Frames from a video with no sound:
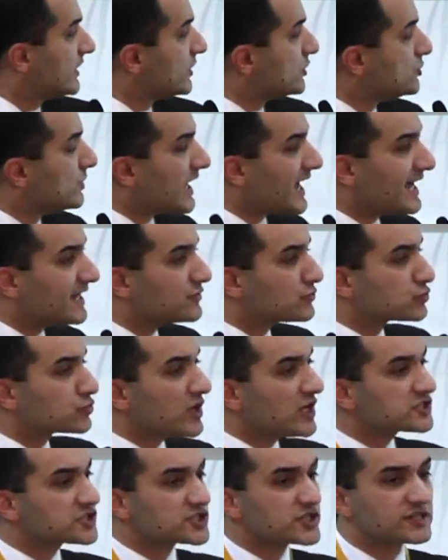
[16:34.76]
You had
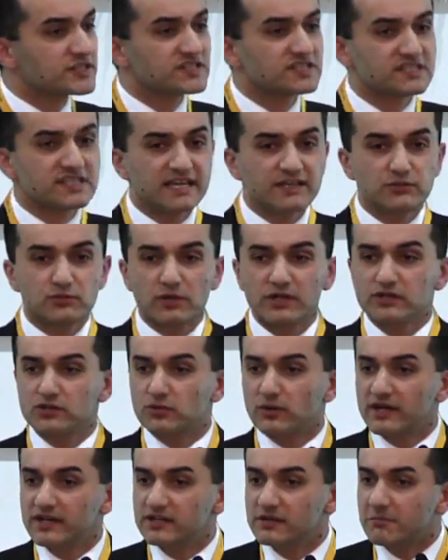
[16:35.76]
Russia's state-run
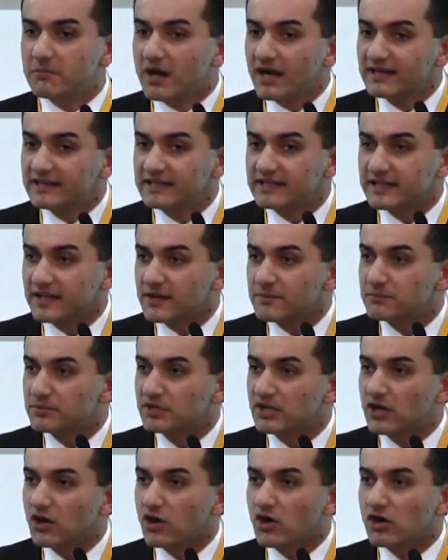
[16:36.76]
uranium mining
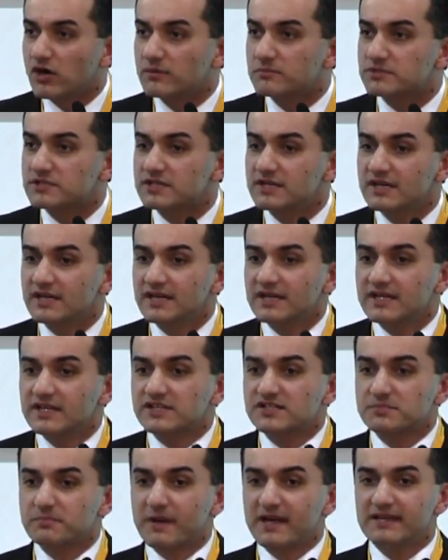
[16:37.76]
company, ARMS,
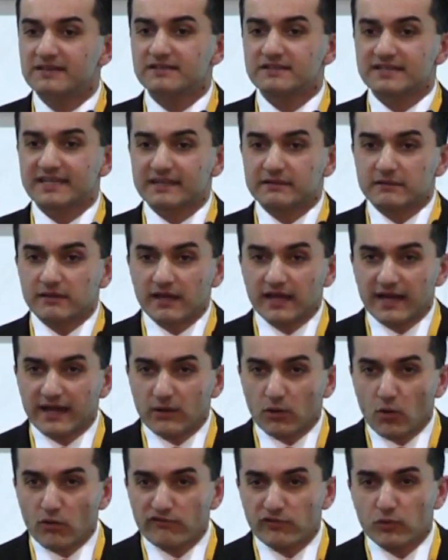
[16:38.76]
spend
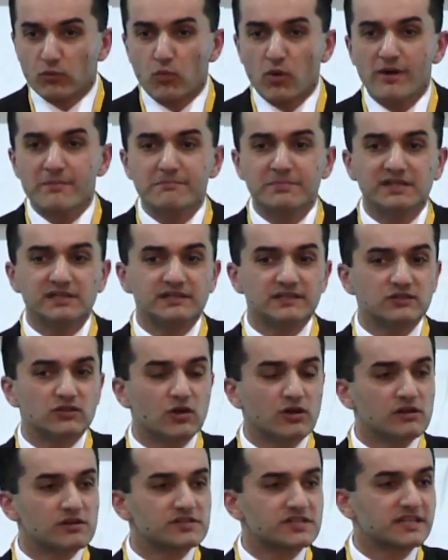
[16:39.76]
over $1 billion
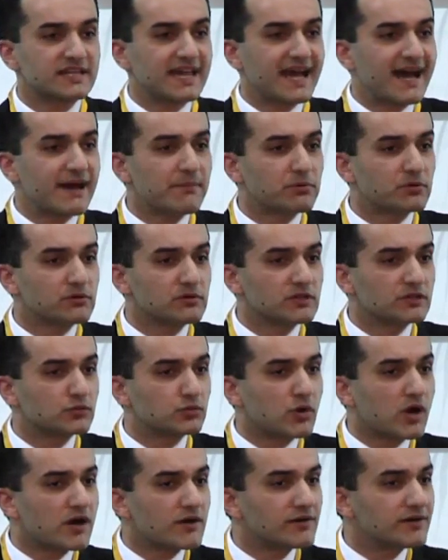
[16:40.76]
in capital
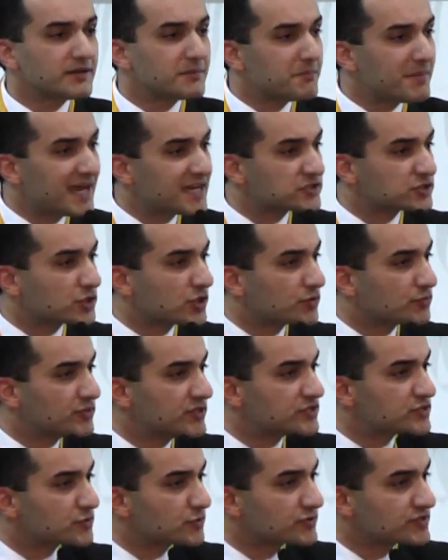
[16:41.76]
acquiring Mantra
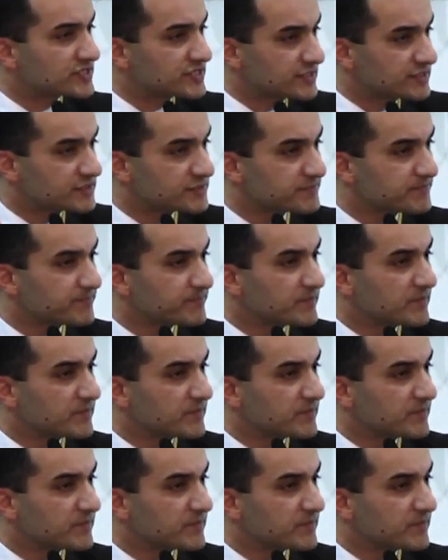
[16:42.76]
resources.